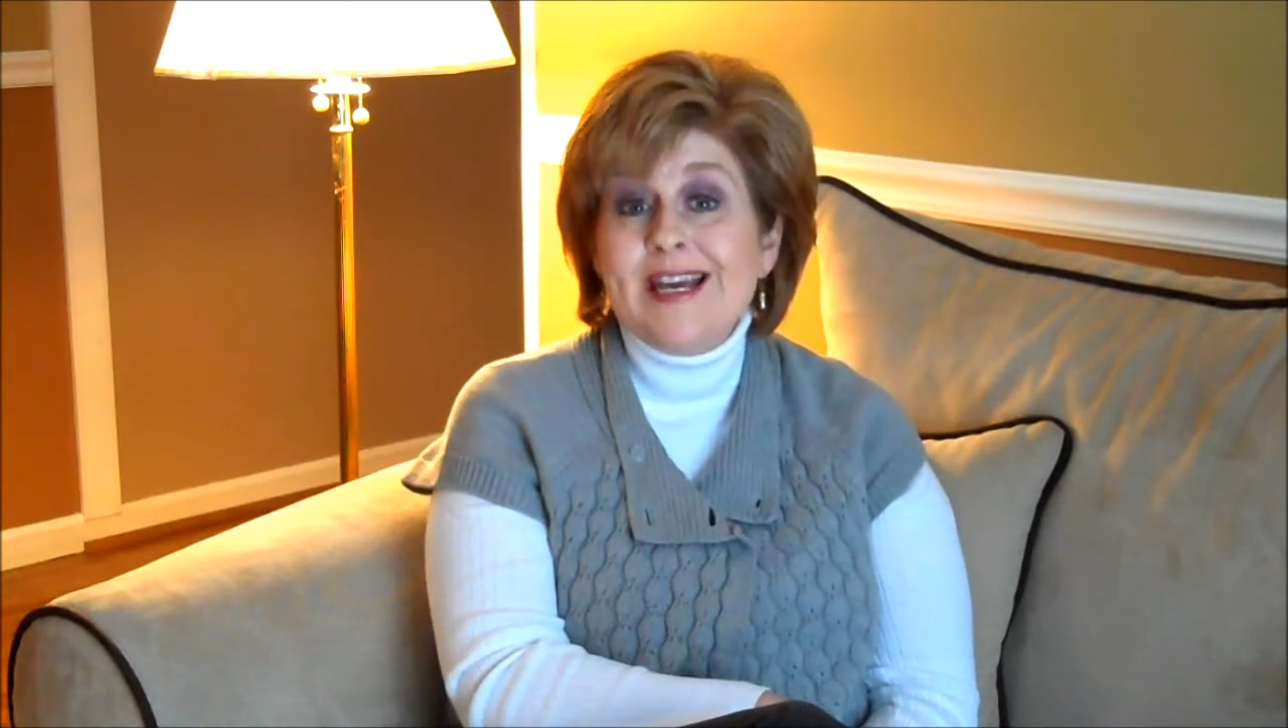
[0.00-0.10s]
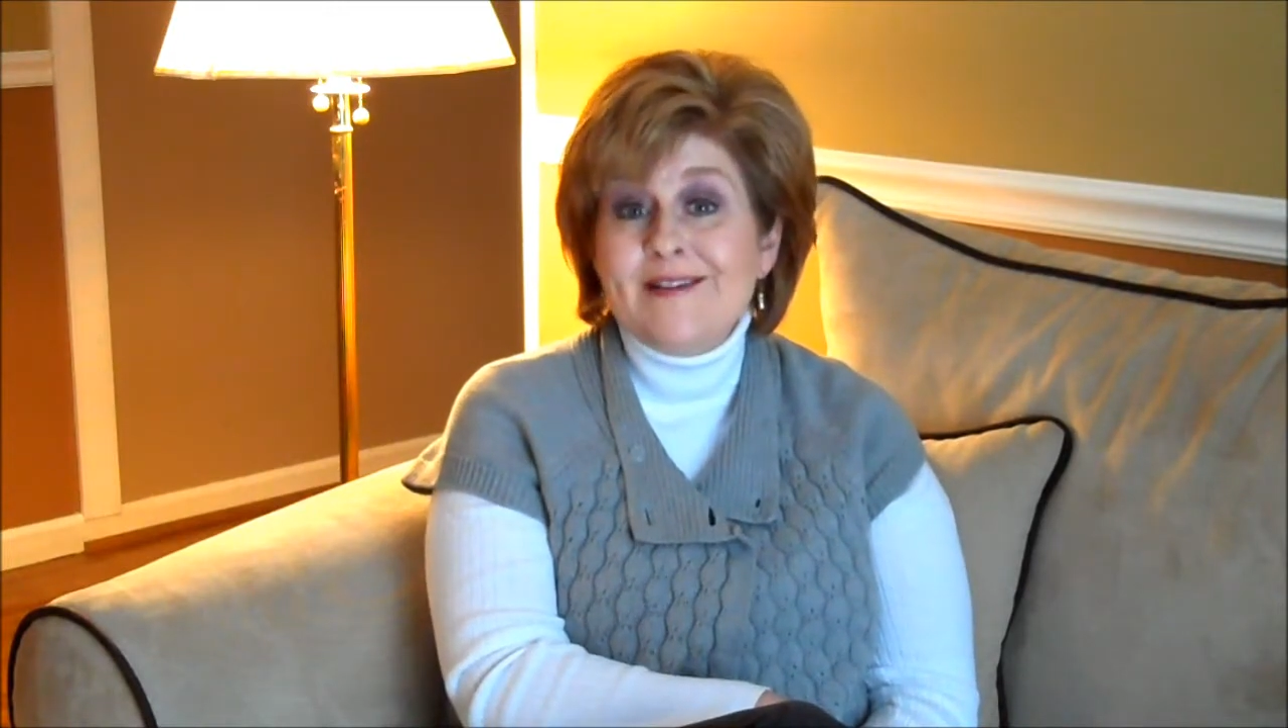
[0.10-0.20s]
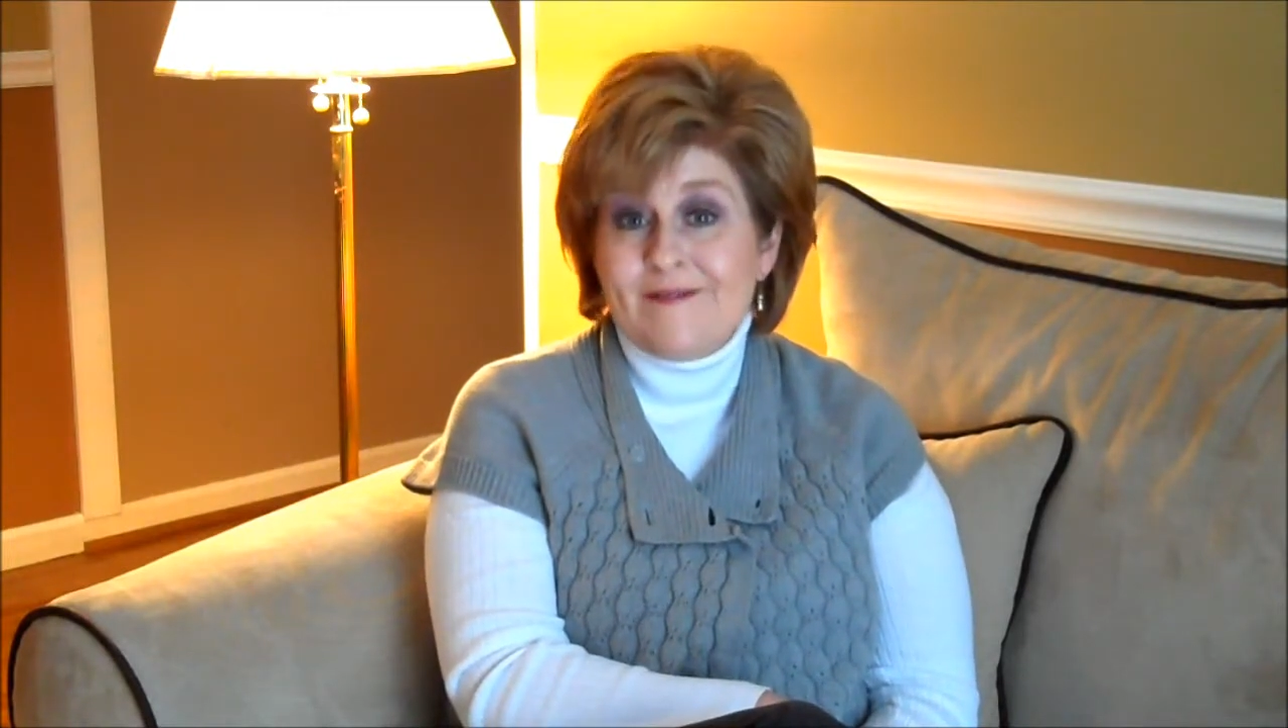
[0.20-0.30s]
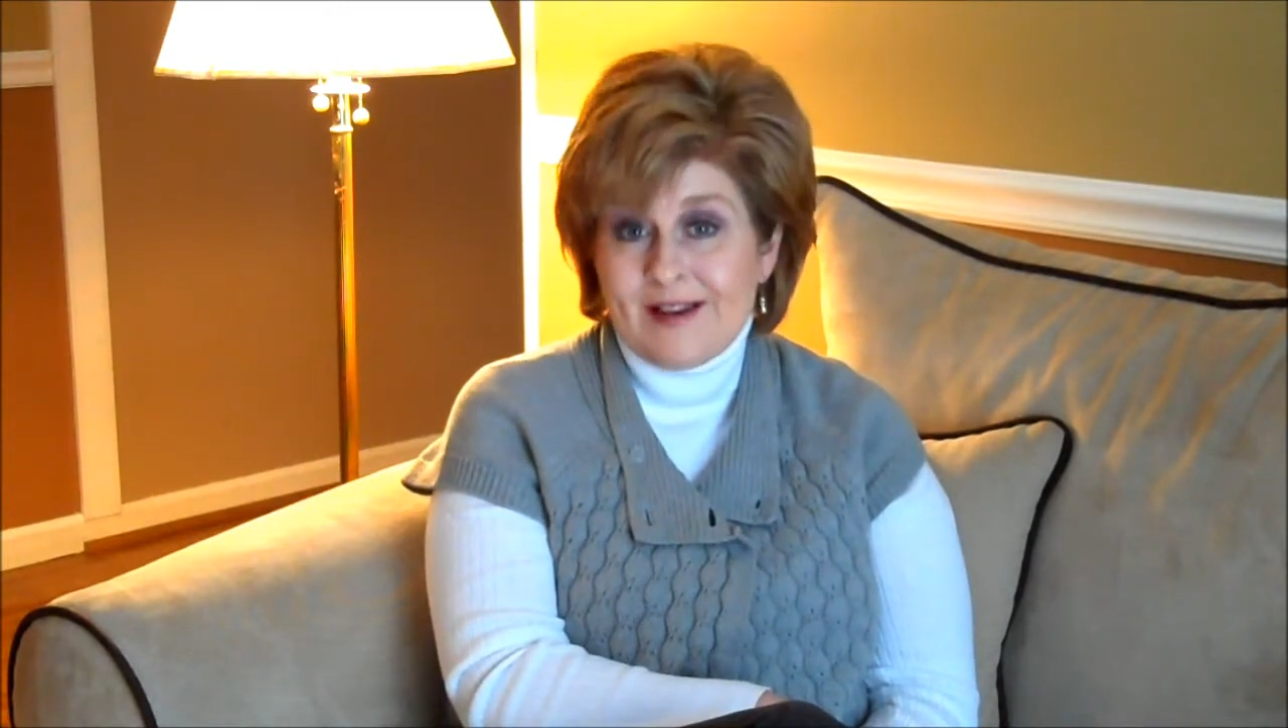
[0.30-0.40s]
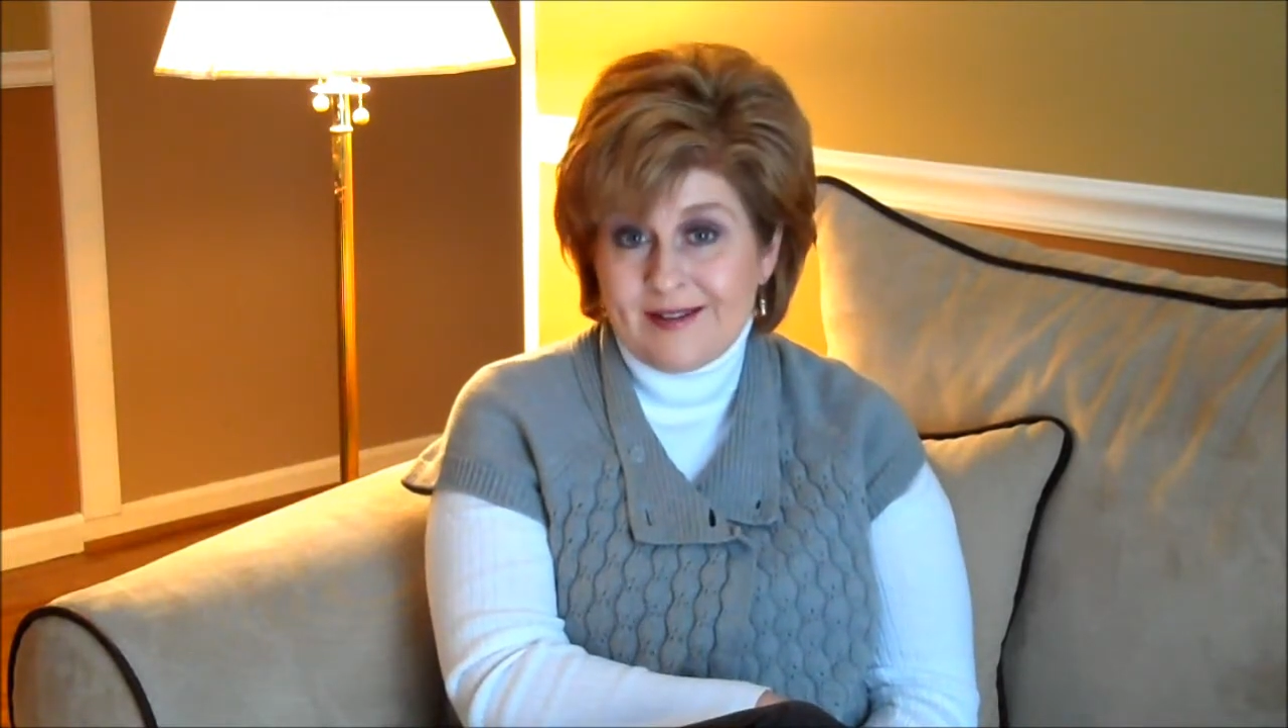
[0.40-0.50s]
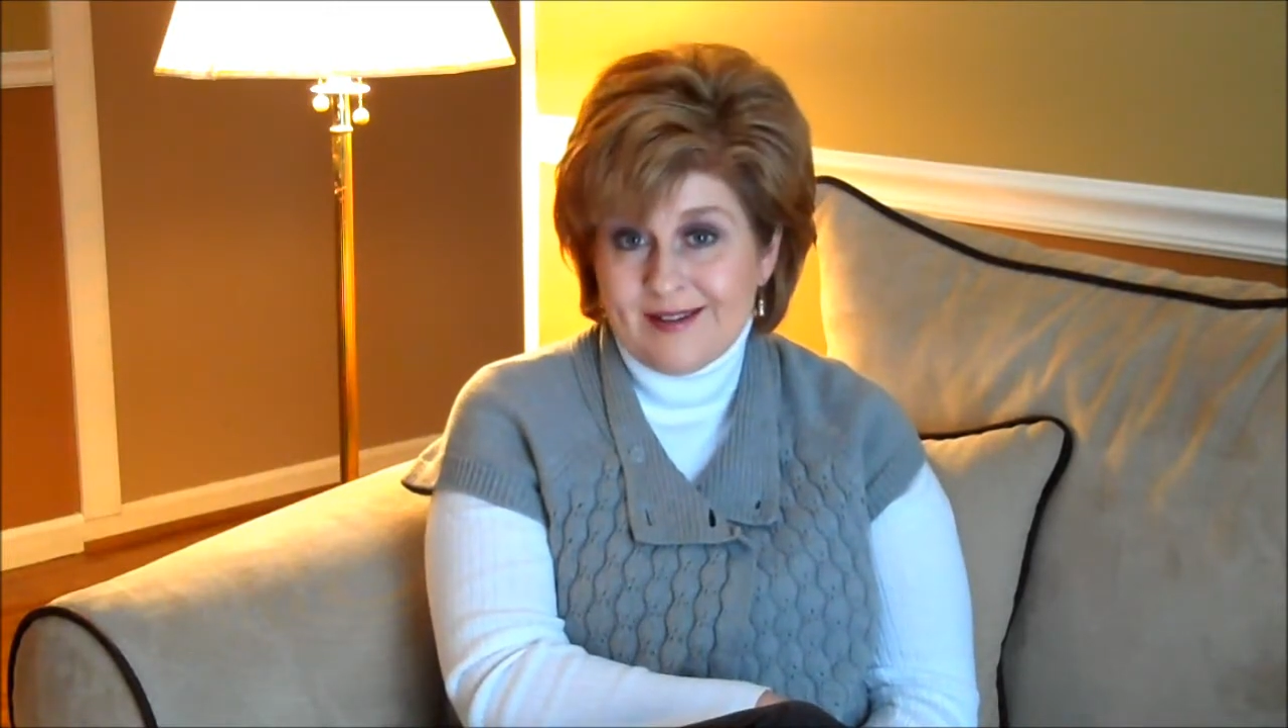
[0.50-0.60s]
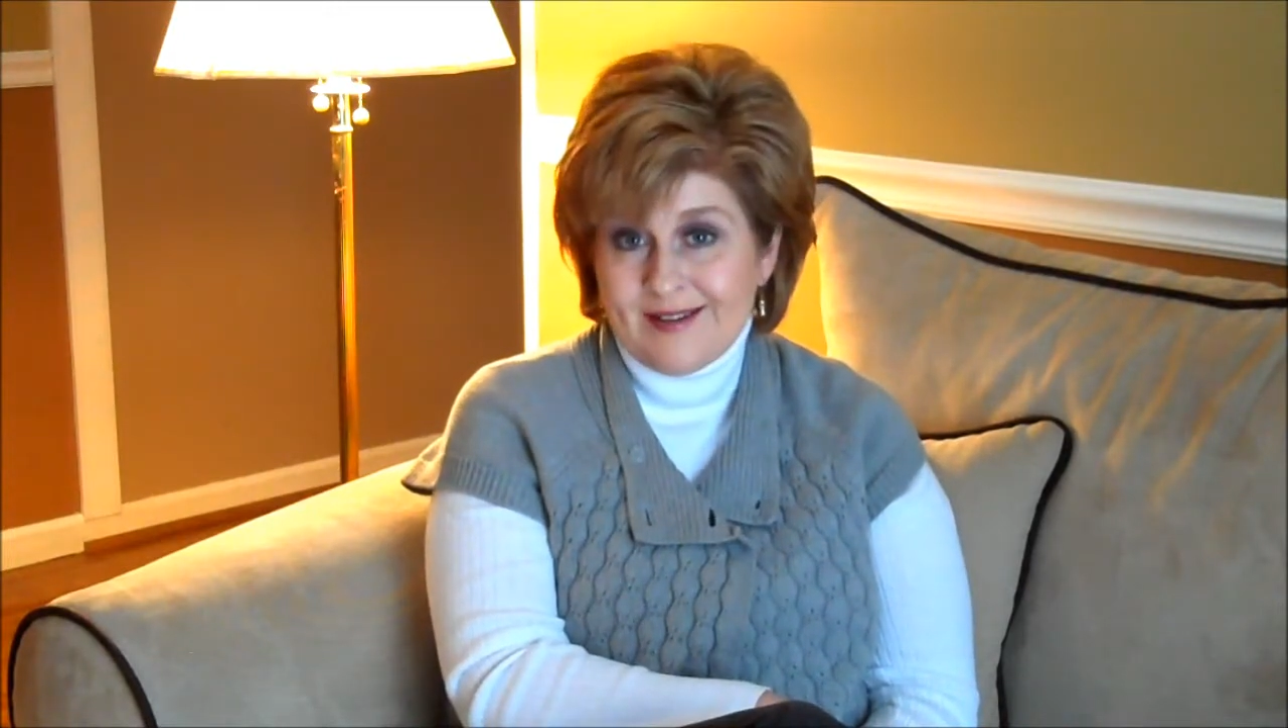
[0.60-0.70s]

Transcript: invented.